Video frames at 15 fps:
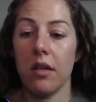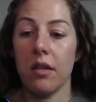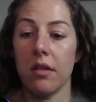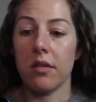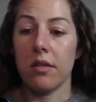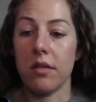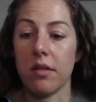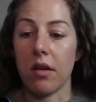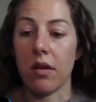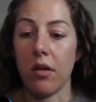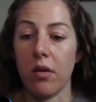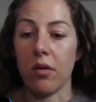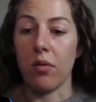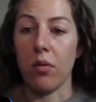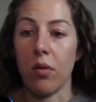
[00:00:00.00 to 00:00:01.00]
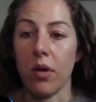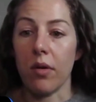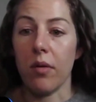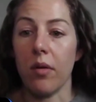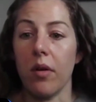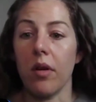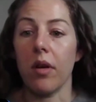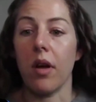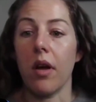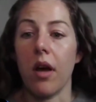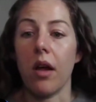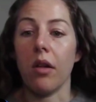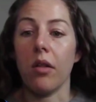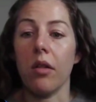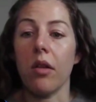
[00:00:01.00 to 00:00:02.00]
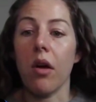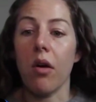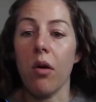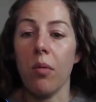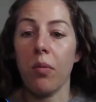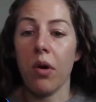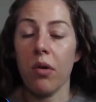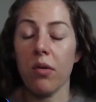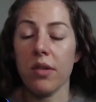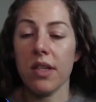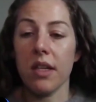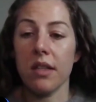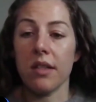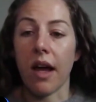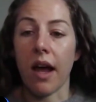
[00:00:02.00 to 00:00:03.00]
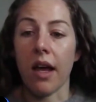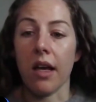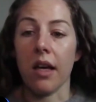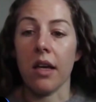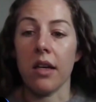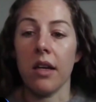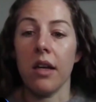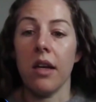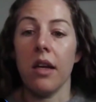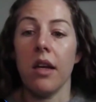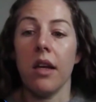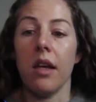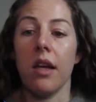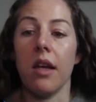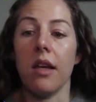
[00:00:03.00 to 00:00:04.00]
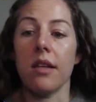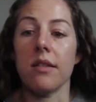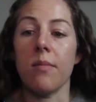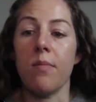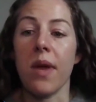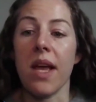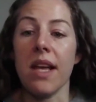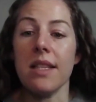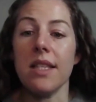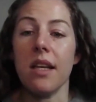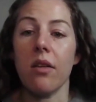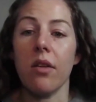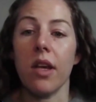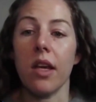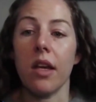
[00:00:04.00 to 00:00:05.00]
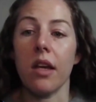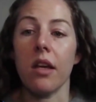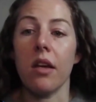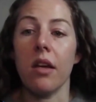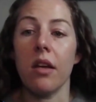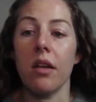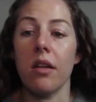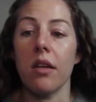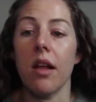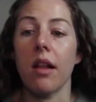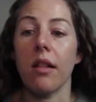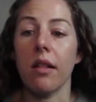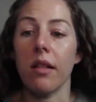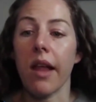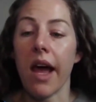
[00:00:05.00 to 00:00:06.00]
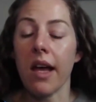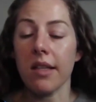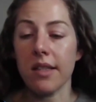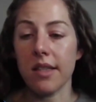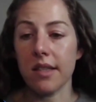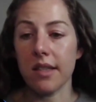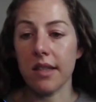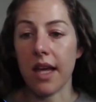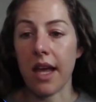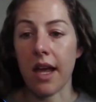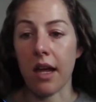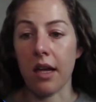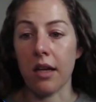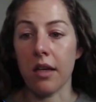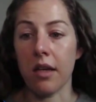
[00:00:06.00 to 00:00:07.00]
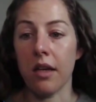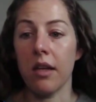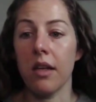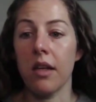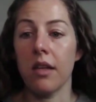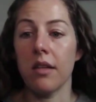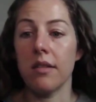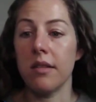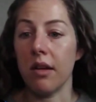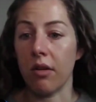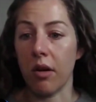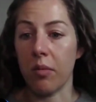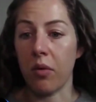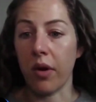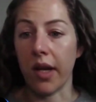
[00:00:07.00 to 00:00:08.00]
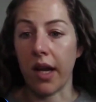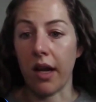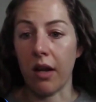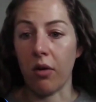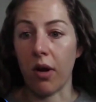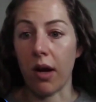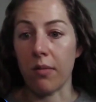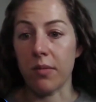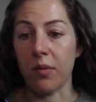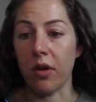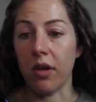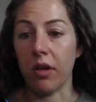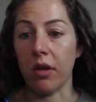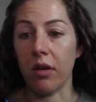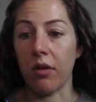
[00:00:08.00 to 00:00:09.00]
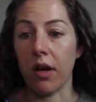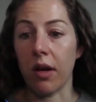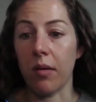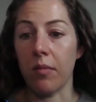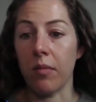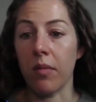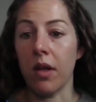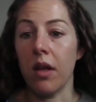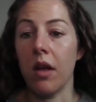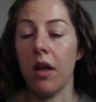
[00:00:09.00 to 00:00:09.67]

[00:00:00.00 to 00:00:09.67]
So, a low protein diet is basically less than 0.8 grams per kilogram